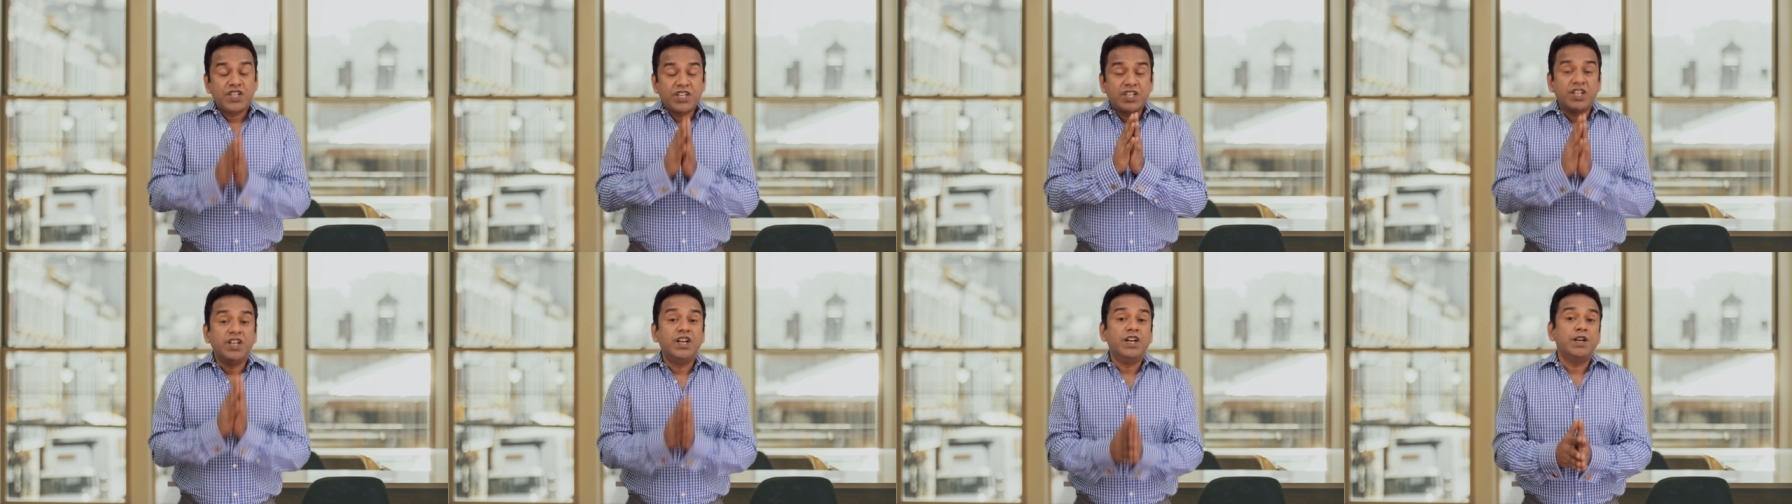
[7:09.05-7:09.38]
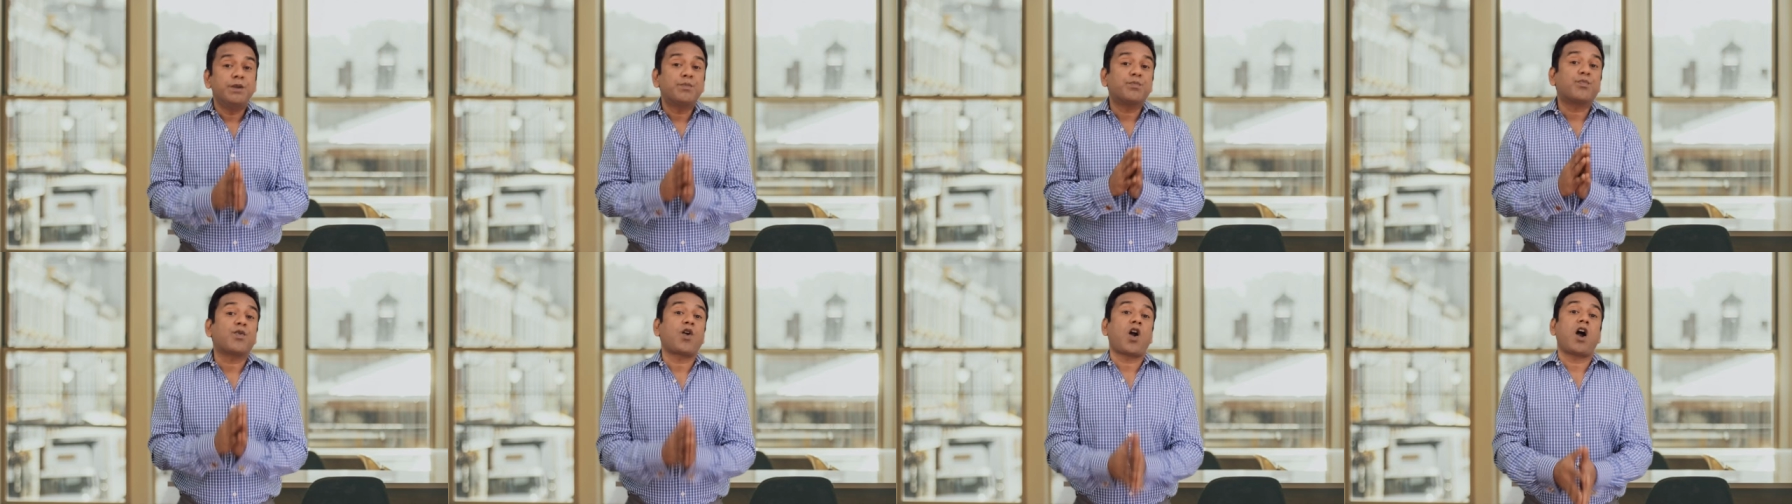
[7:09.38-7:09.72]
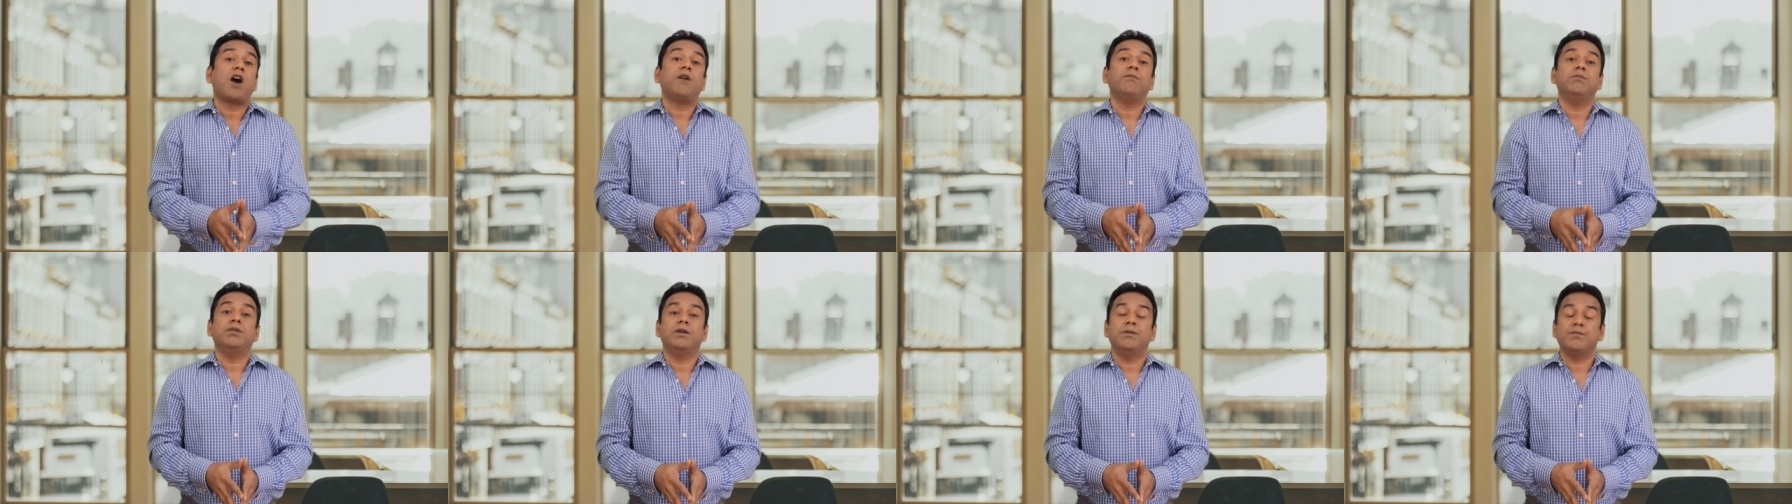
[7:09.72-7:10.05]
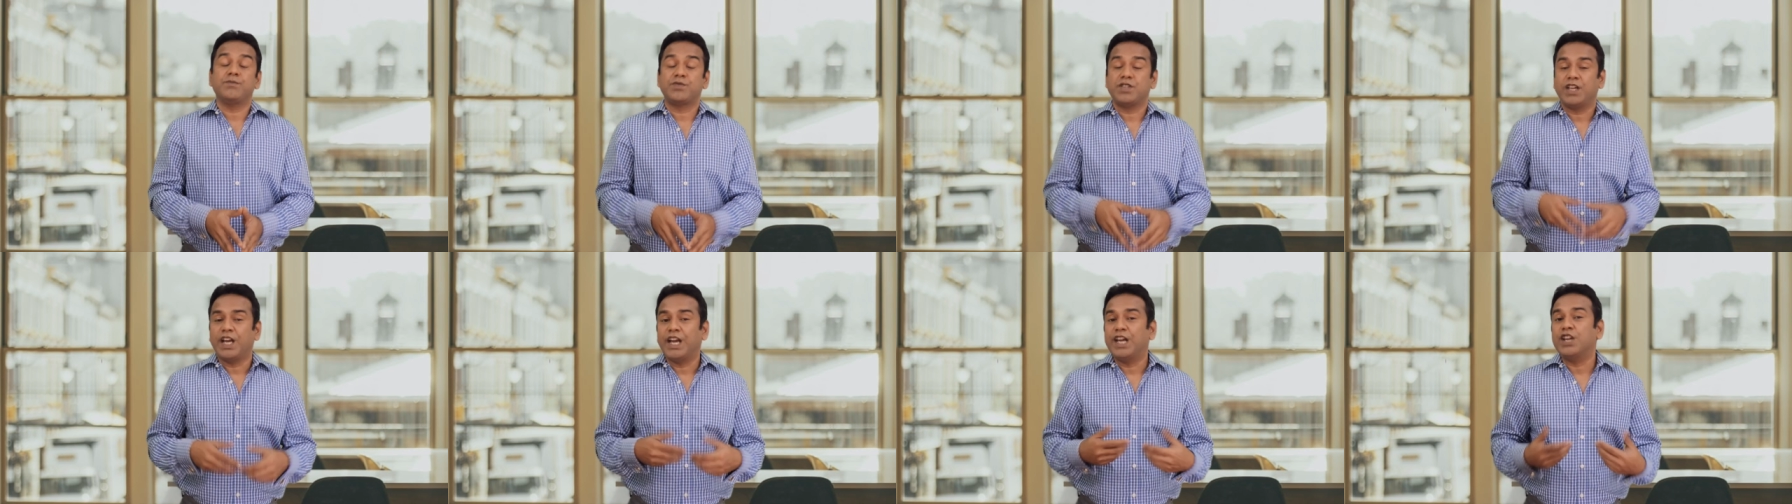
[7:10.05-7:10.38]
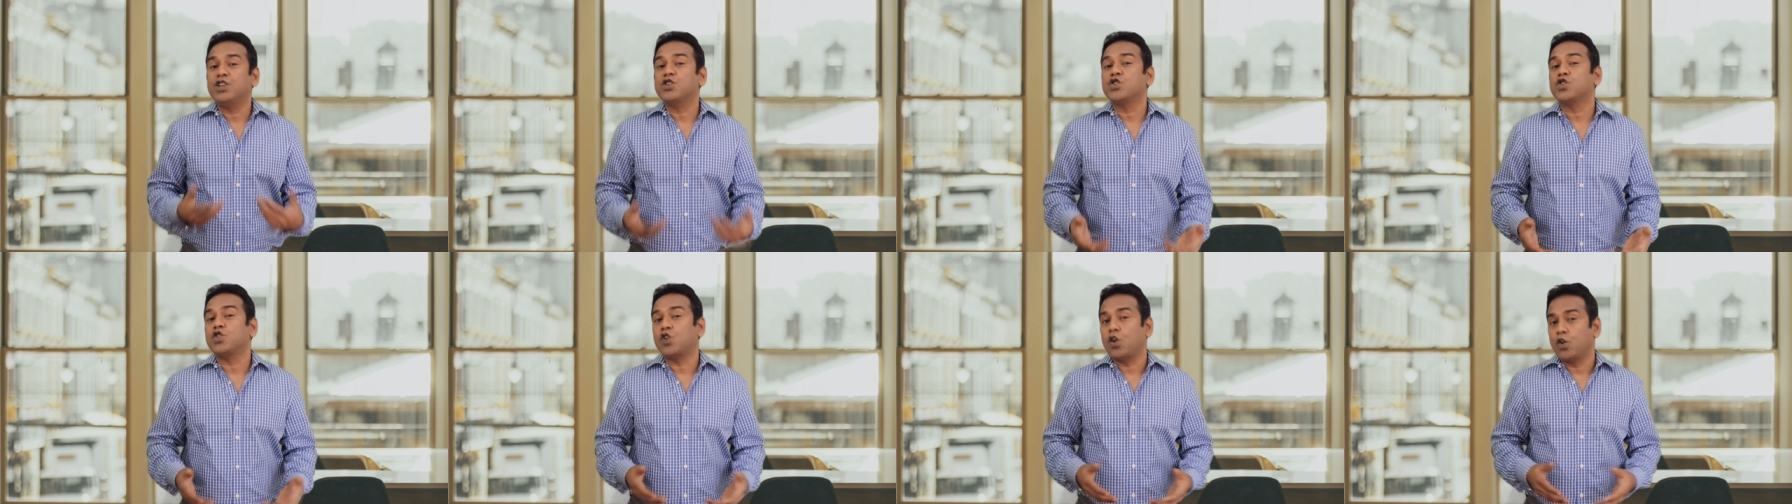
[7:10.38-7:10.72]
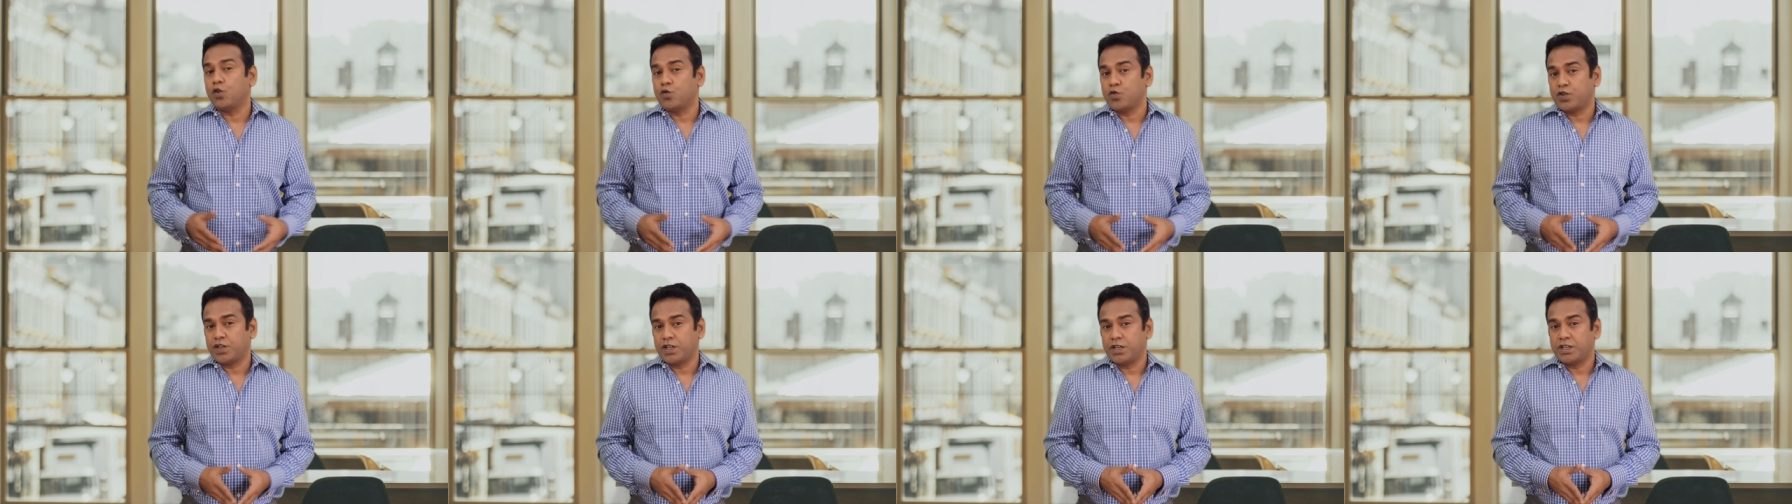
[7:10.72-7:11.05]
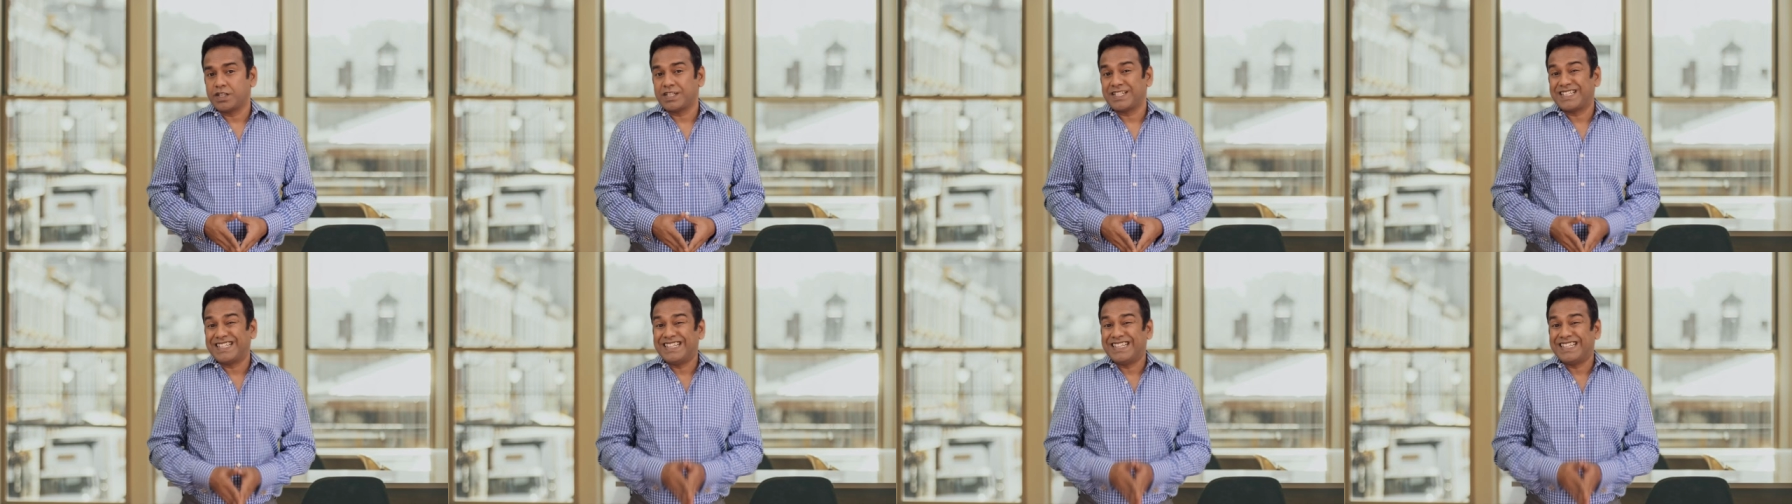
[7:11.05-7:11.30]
Turn problems into solutions.